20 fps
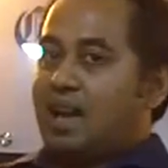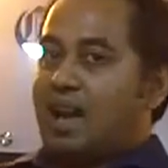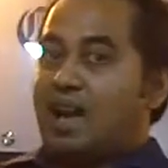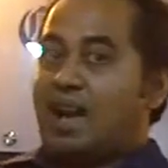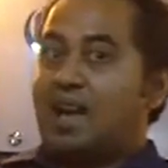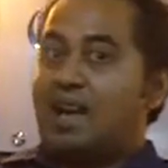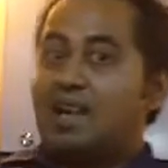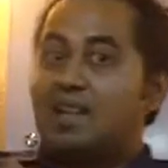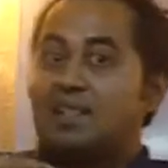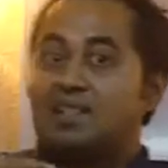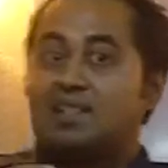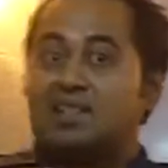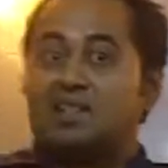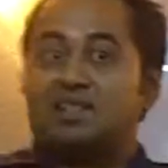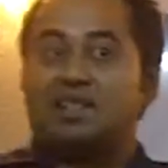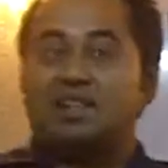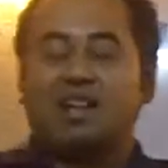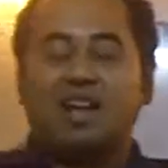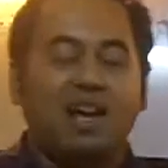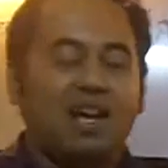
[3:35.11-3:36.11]
and
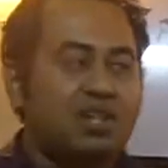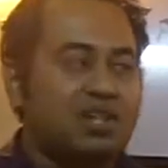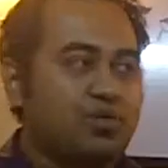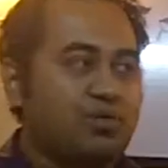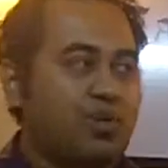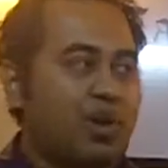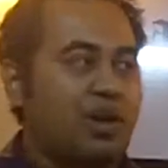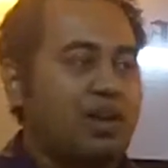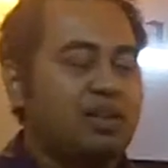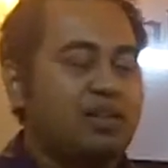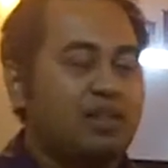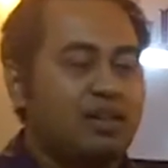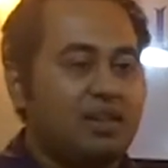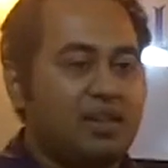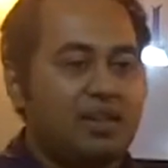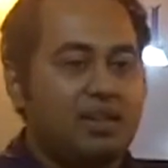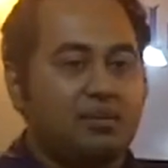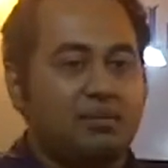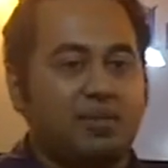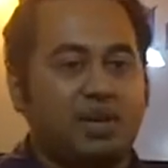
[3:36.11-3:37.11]
the last one,
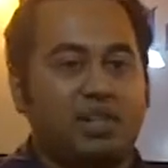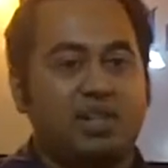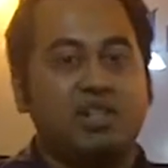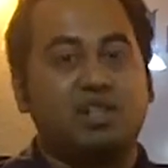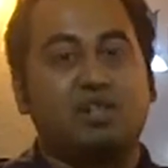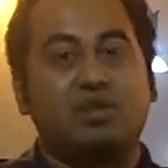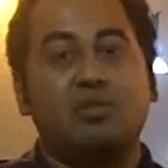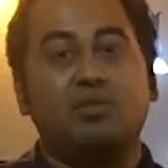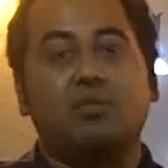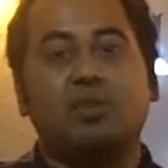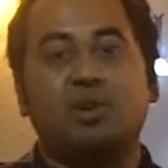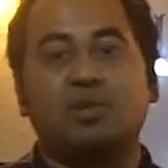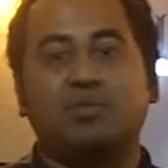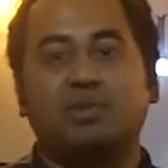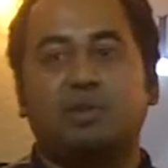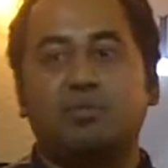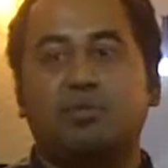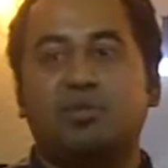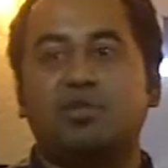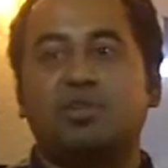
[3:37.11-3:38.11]
but it's one of
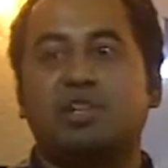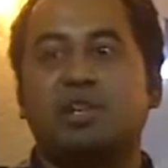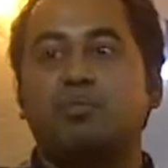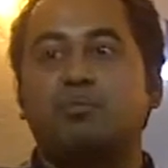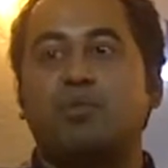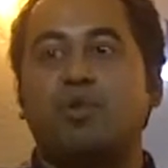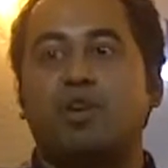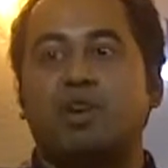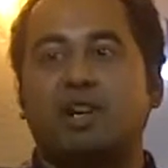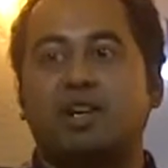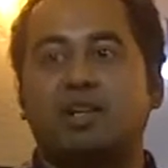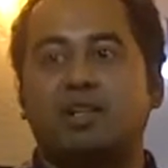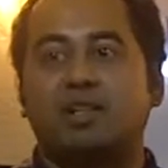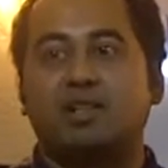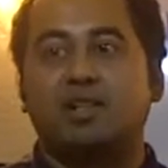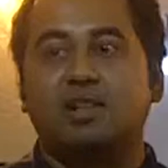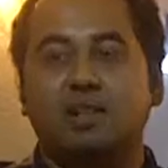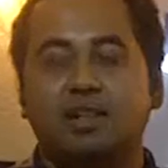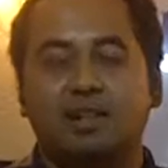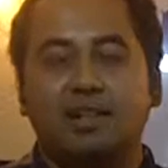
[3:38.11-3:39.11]
the most important
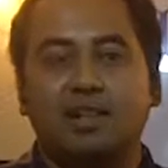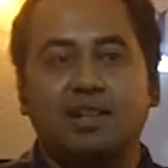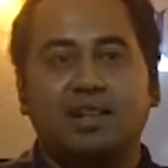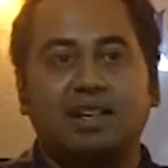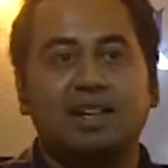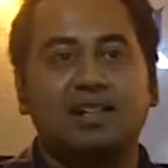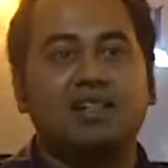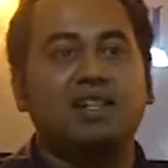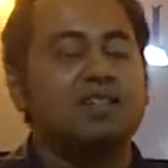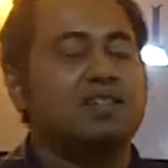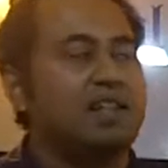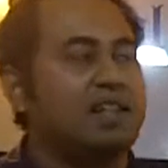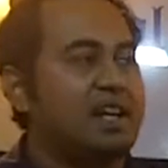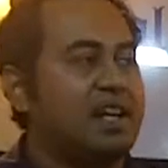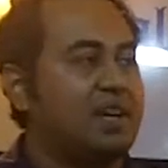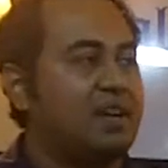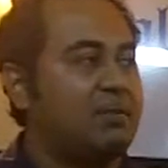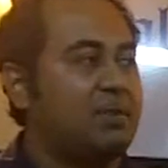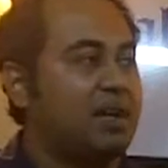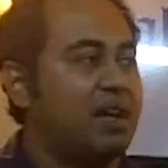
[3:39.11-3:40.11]
lessons that
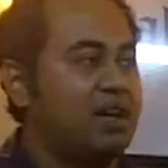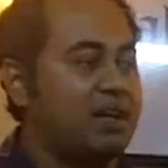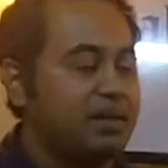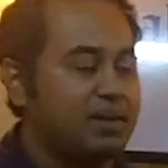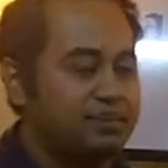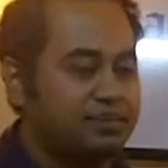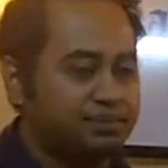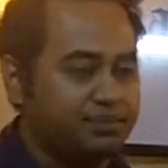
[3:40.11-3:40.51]
I have learned.